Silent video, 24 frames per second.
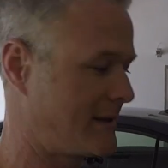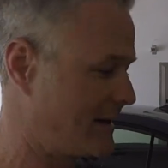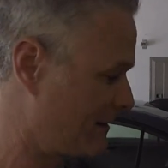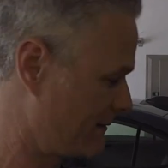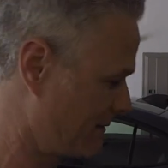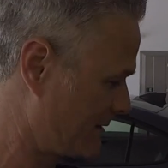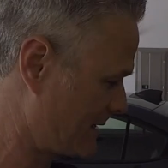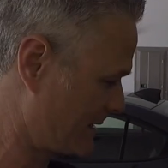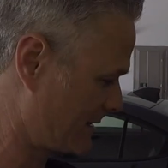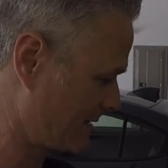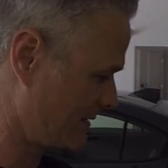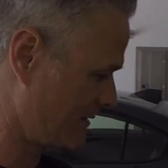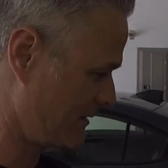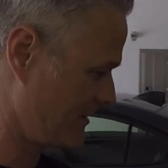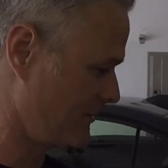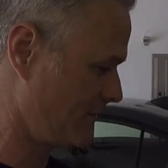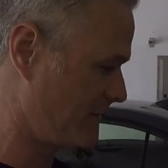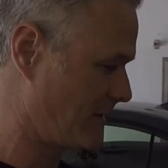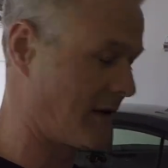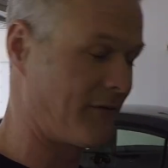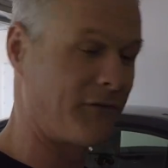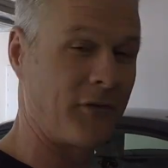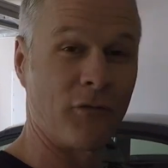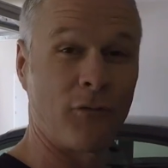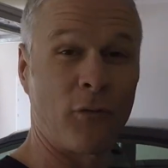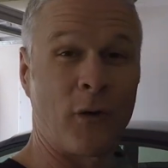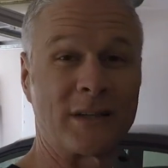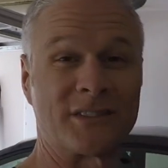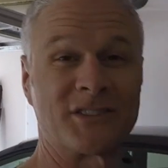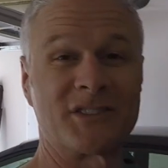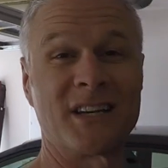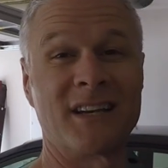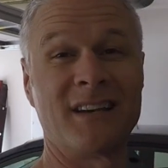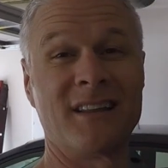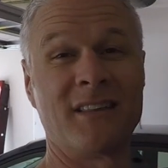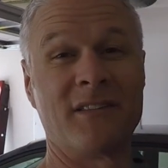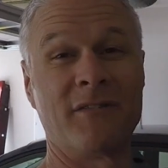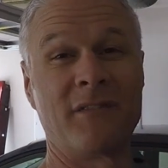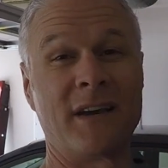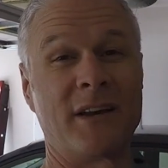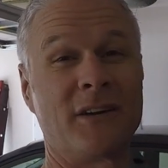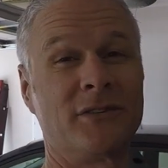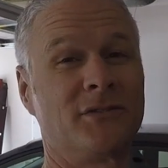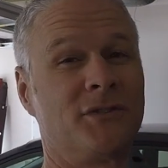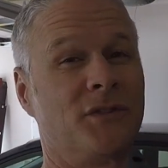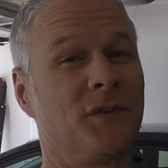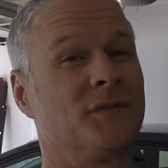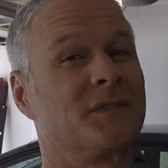If you've watched any of the
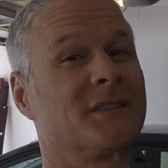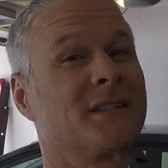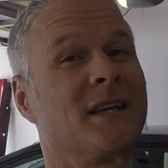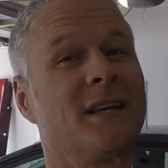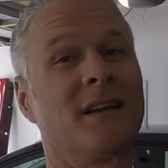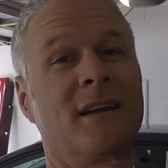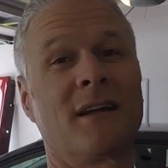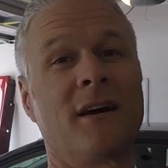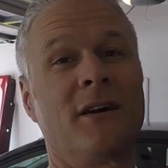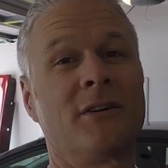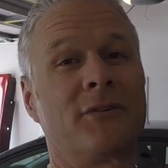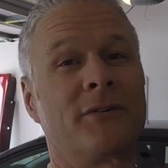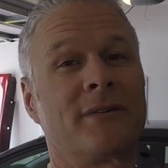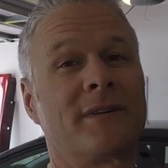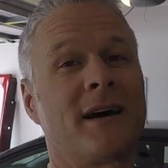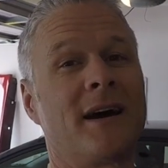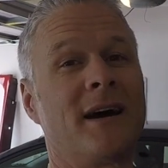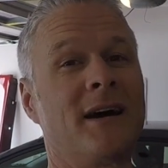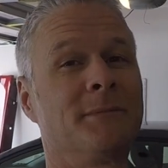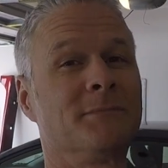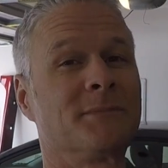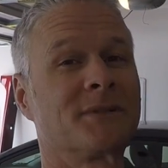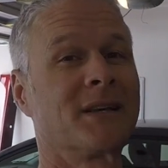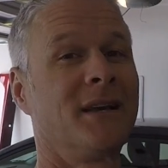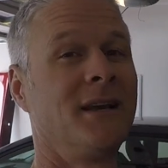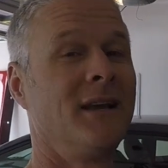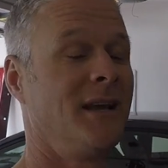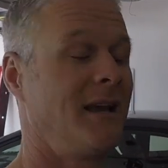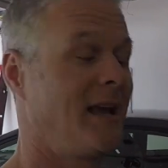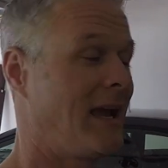videos, you've seen it 100 times.